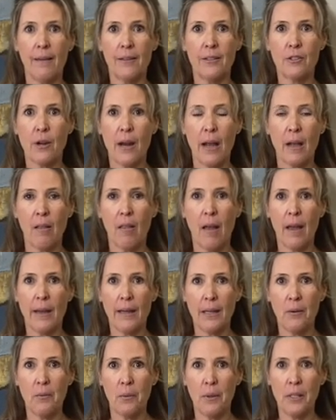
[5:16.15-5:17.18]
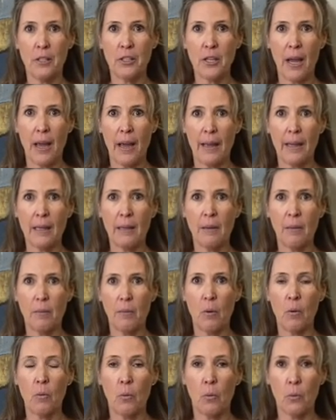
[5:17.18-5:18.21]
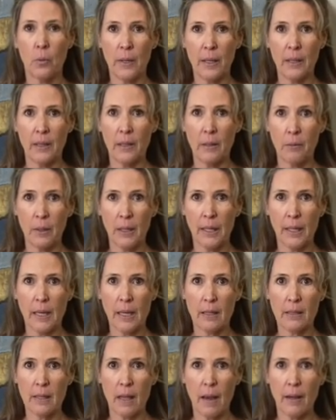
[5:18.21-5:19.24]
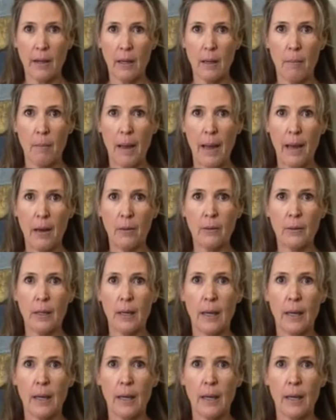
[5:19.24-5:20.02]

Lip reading: track lighting, which I am really, really excited about.